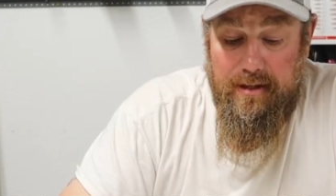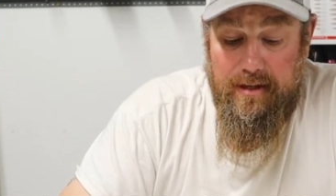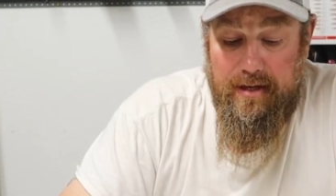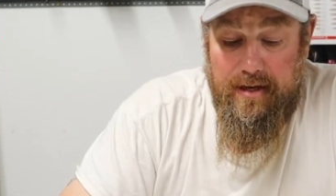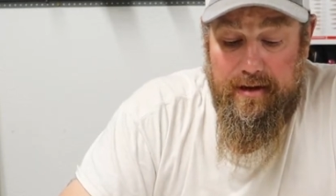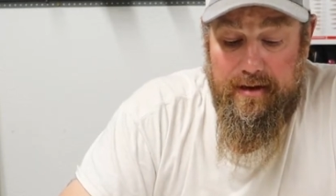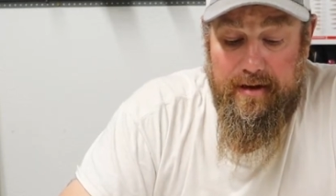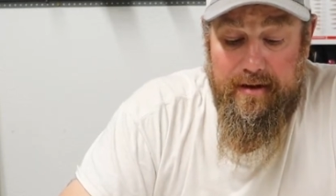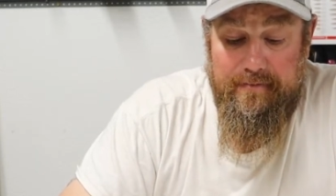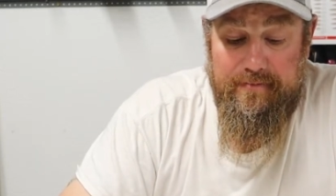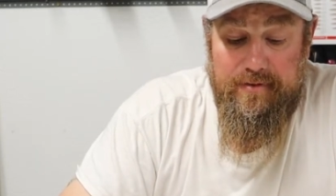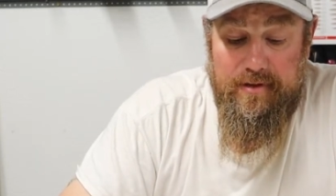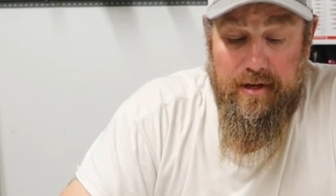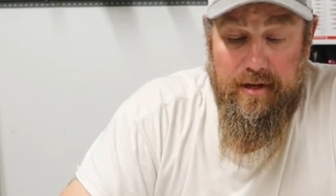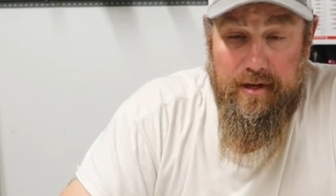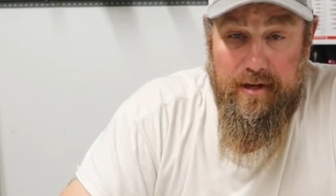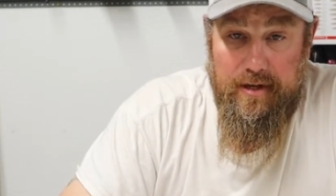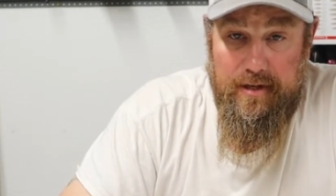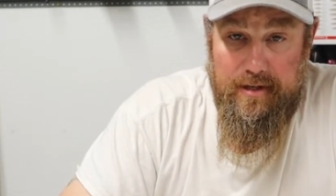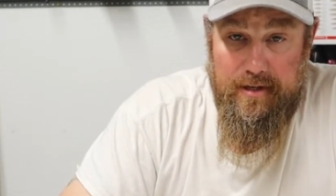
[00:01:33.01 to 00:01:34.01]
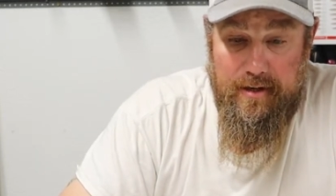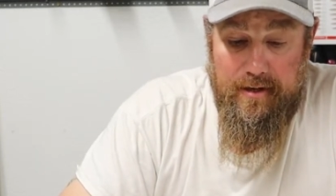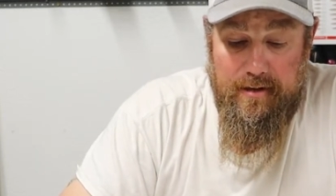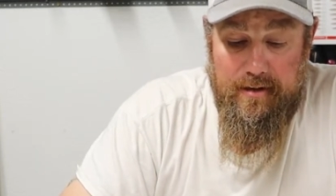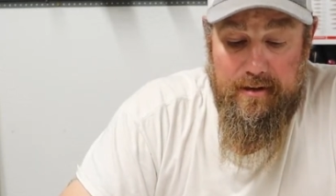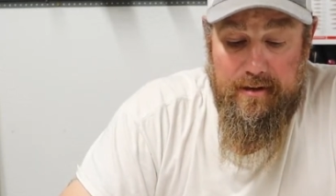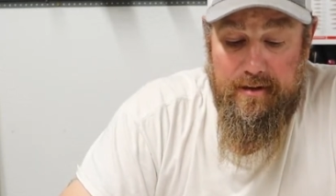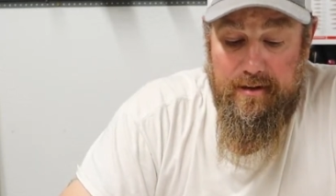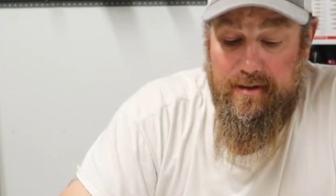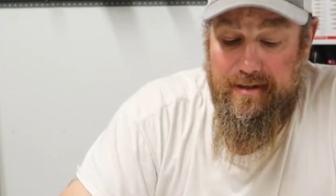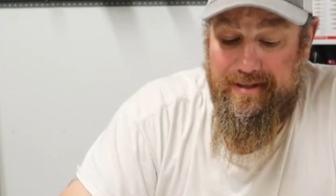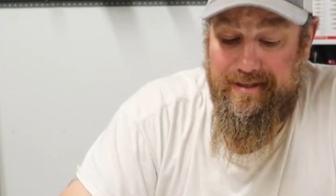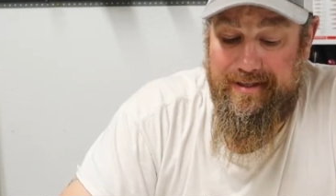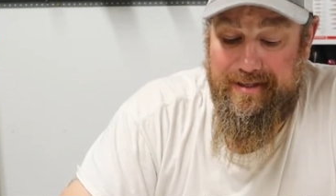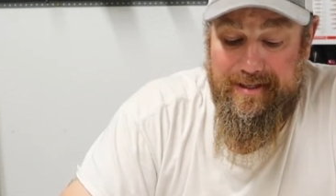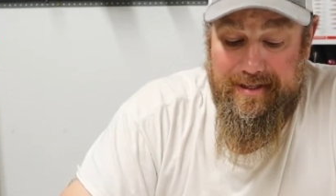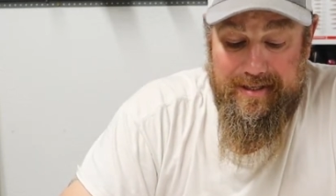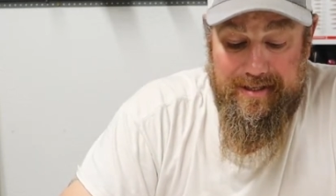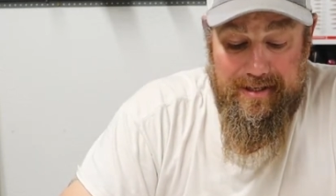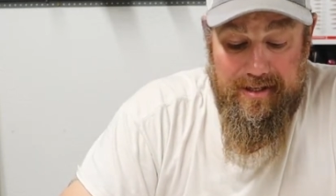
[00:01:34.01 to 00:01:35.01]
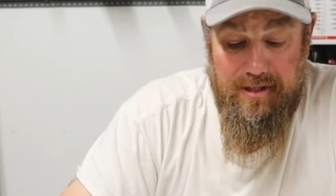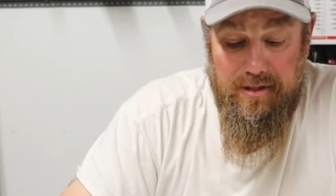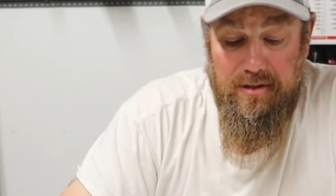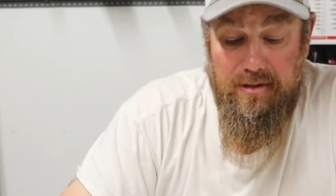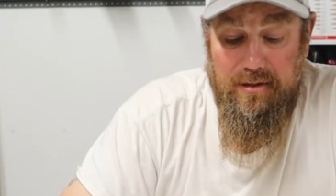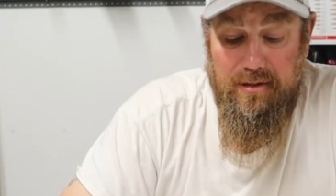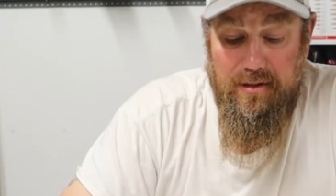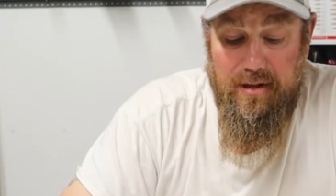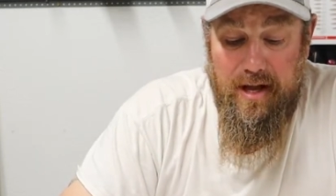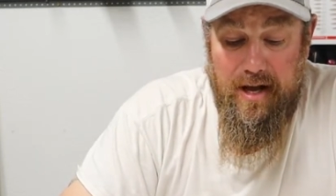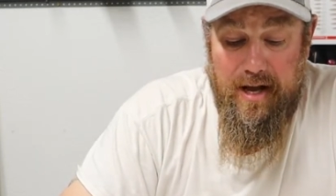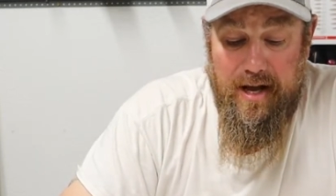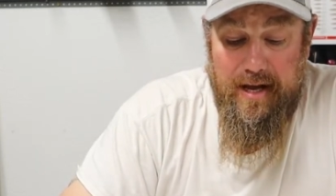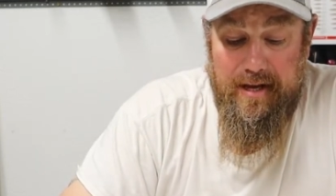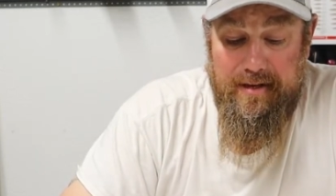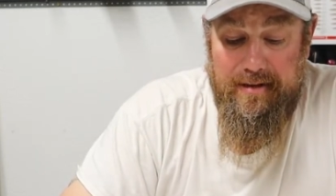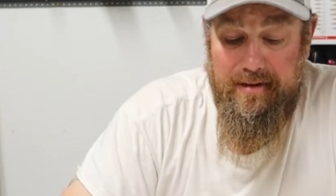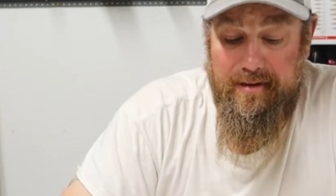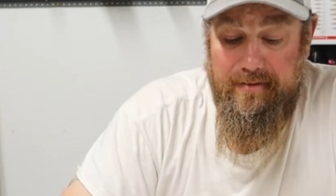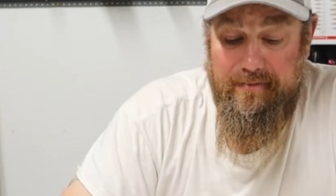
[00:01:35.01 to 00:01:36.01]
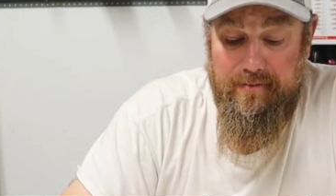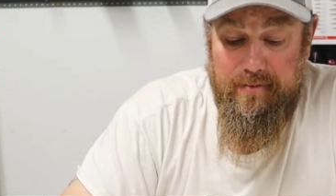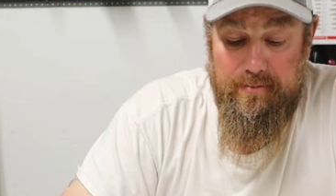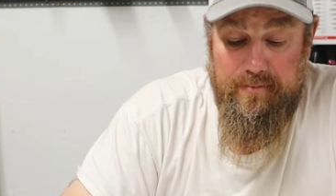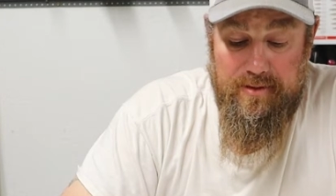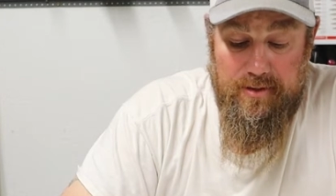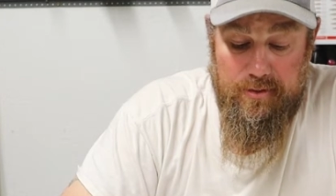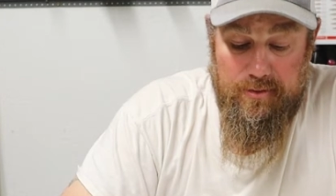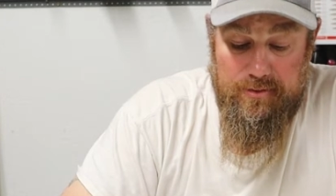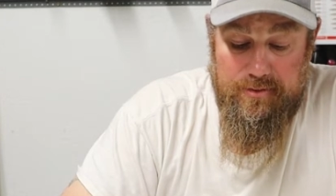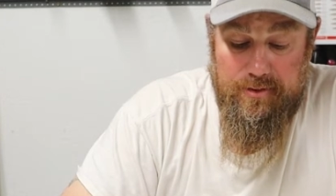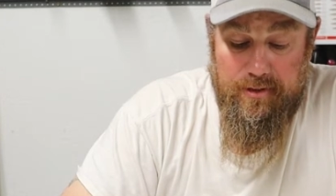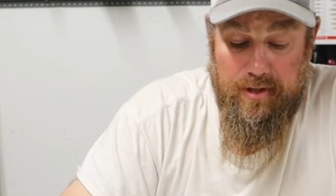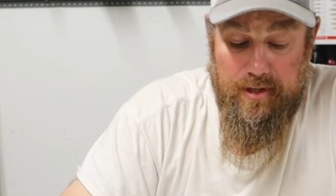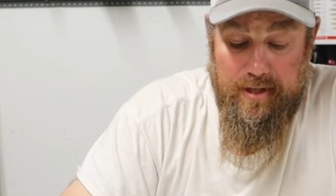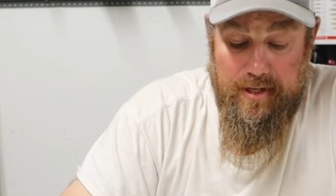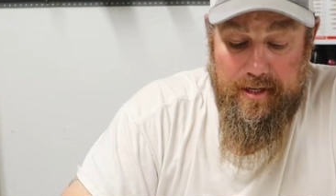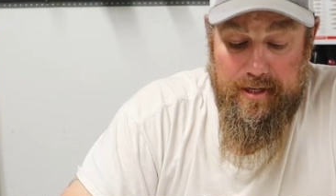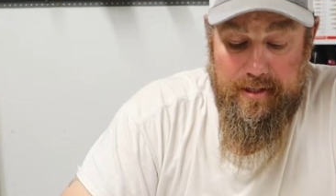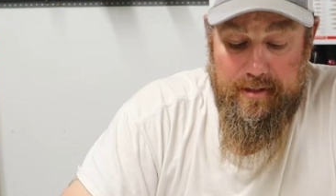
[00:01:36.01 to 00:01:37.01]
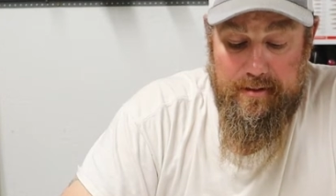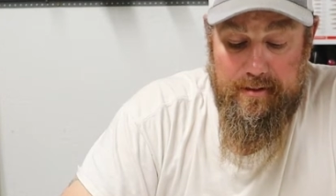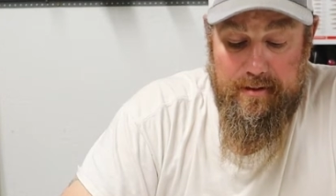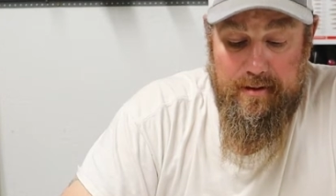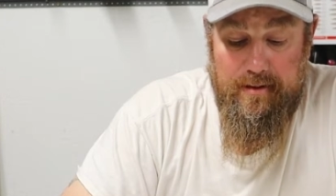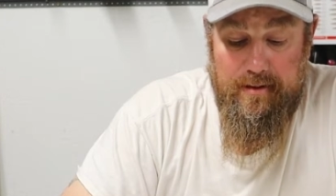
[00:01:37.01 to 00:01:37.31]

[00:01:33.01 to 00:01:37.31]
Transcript: I have done a lot of abuse on it.